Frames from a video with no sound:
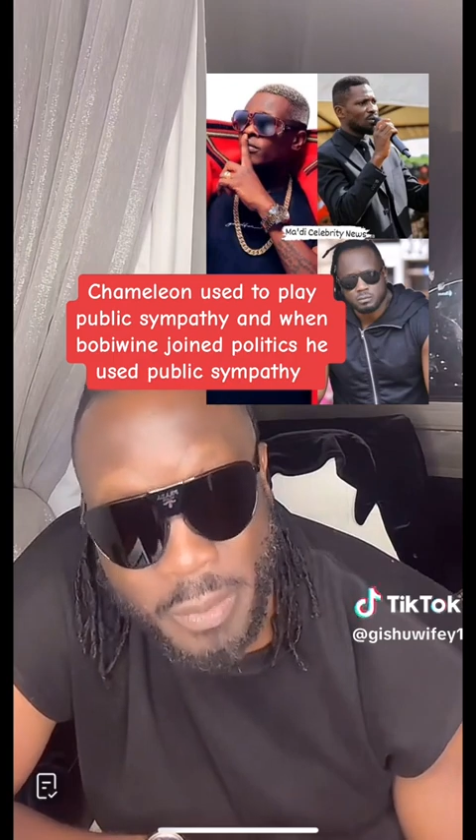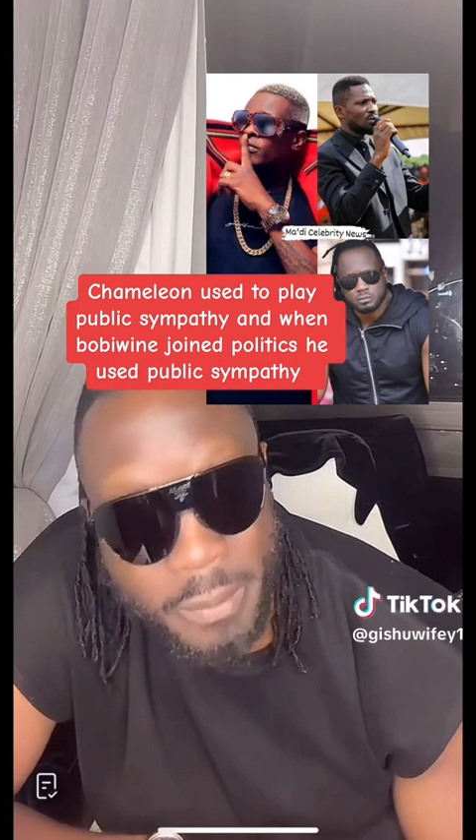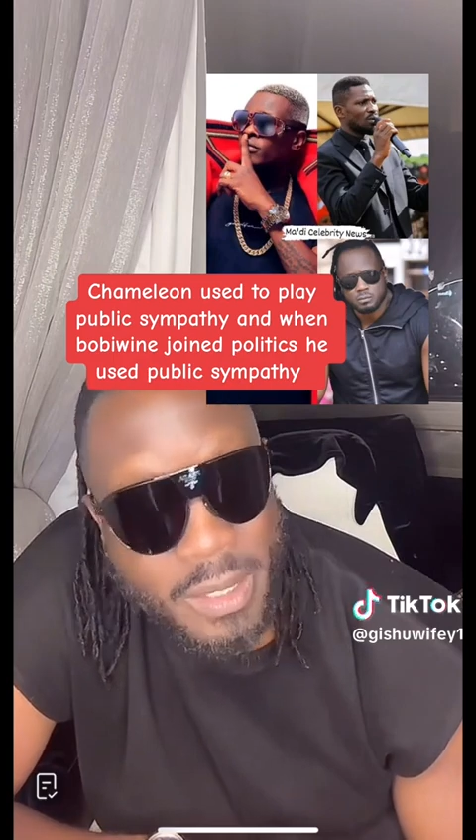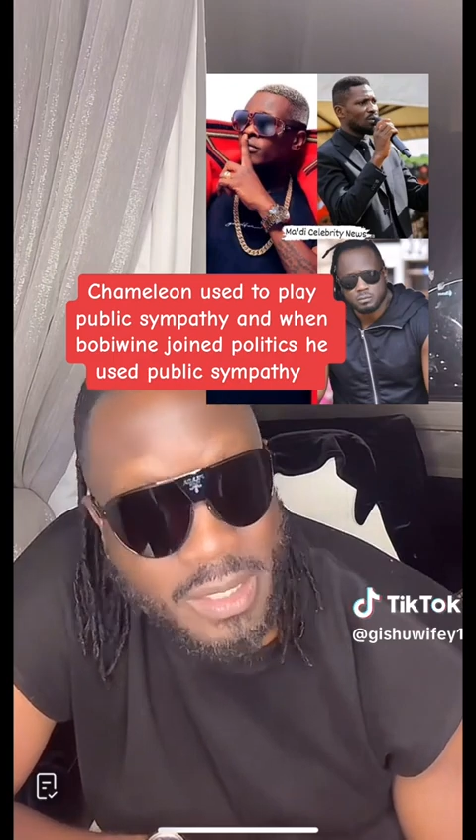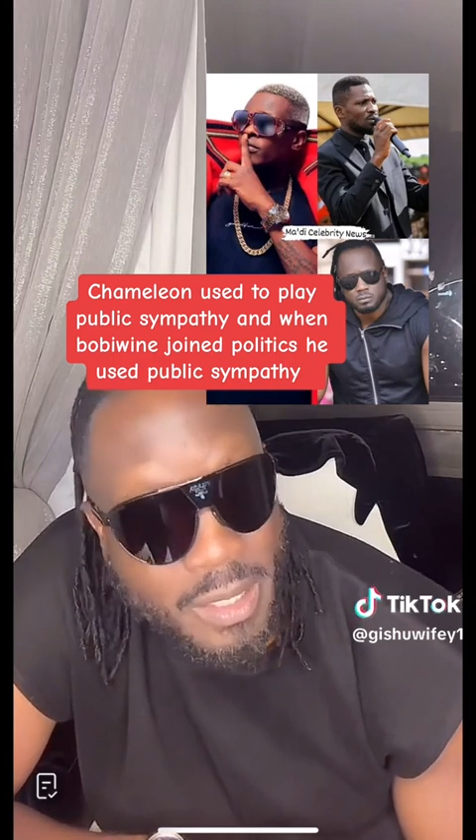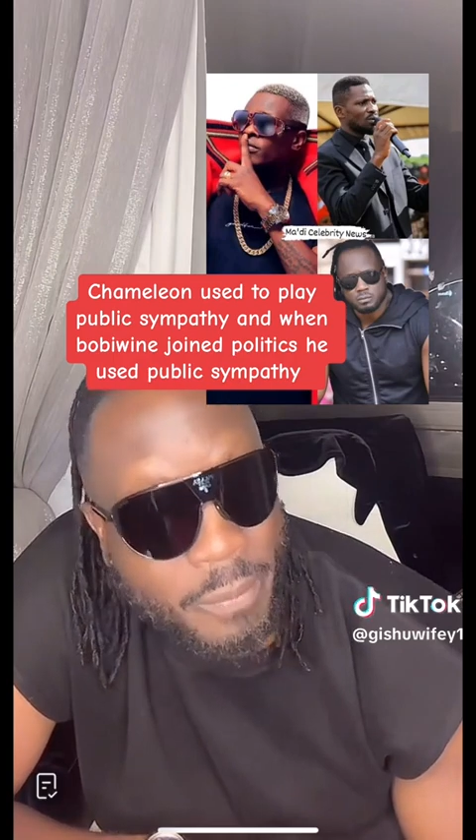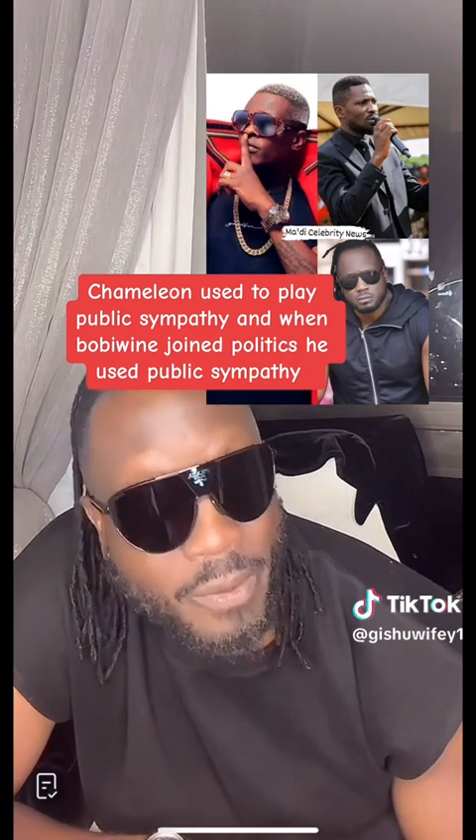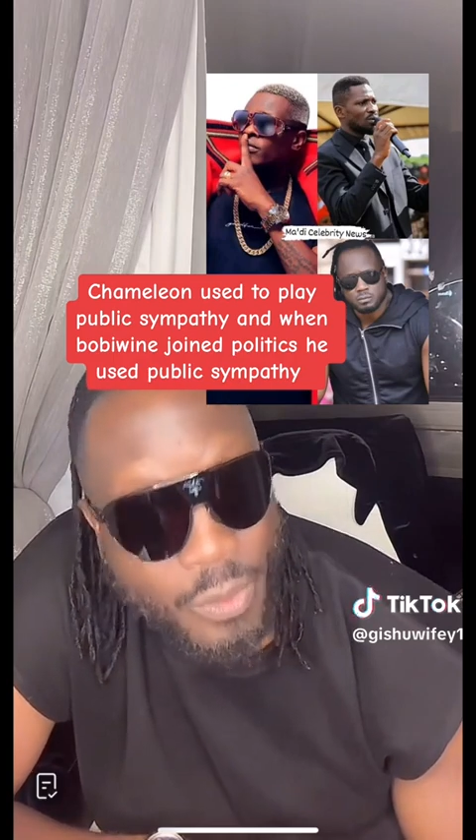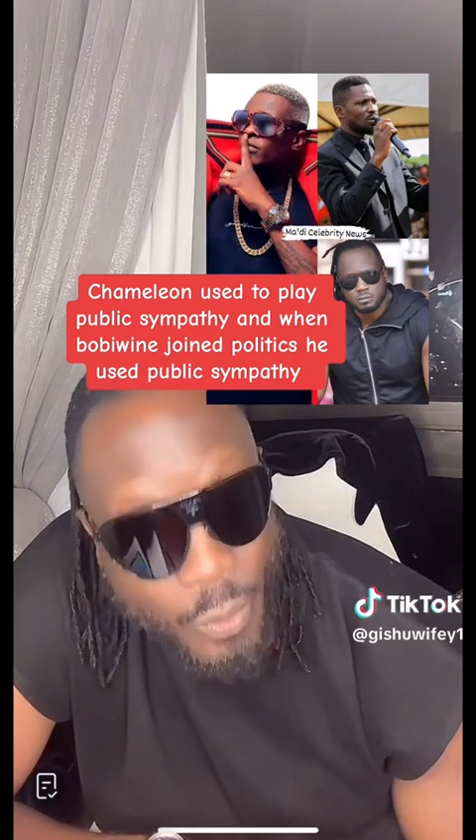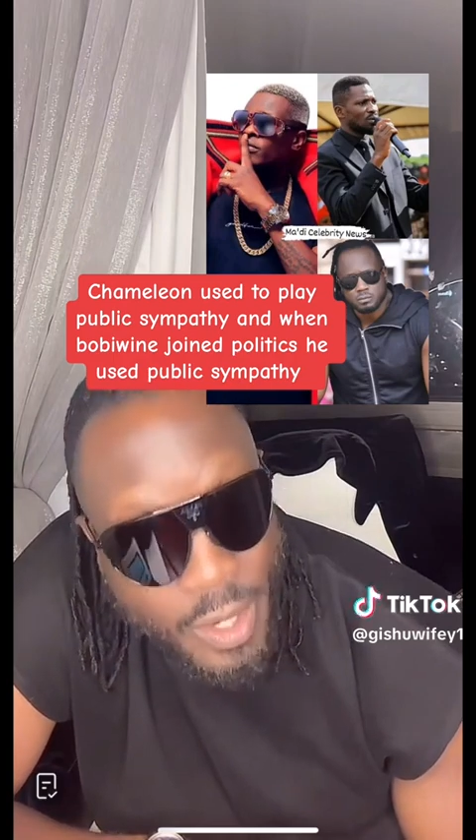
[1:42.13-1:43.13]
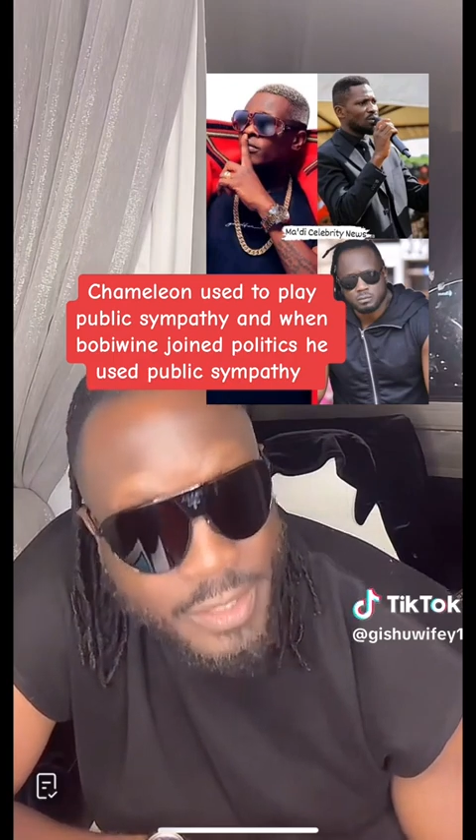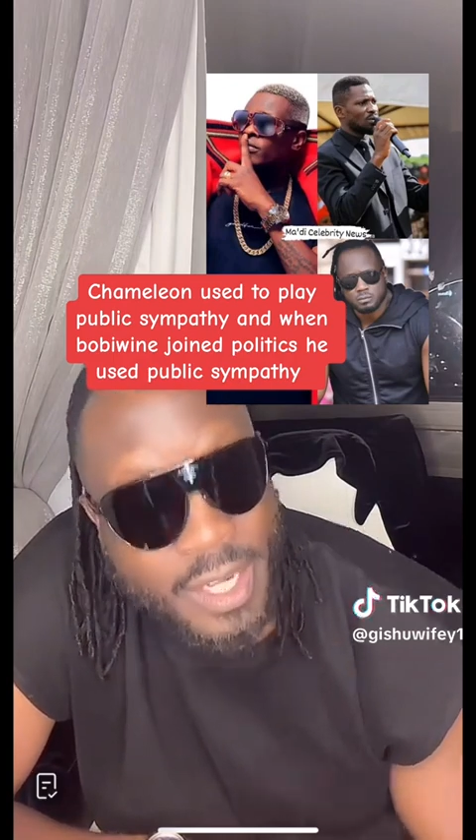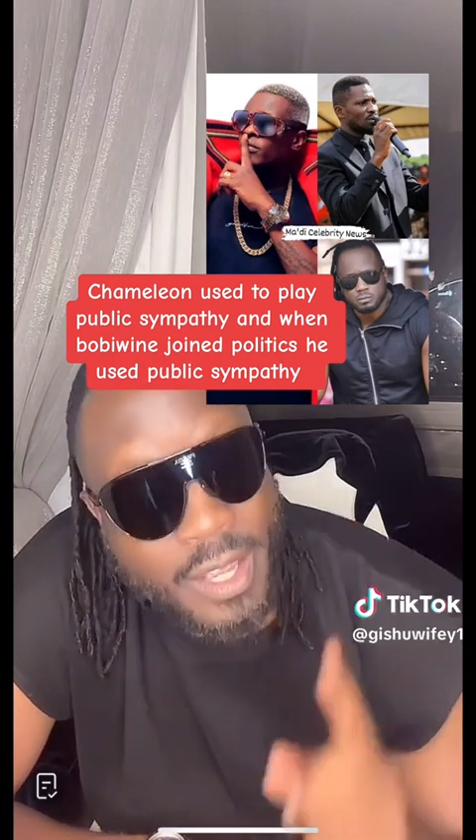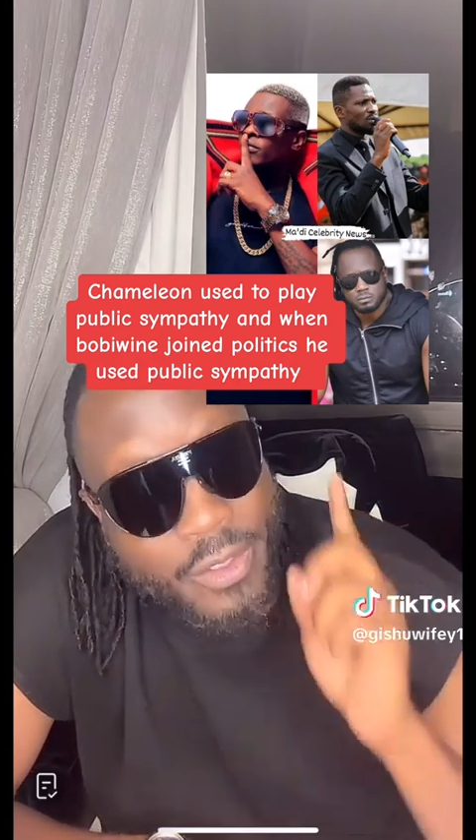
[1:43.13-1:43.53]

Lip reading: public sympathy was.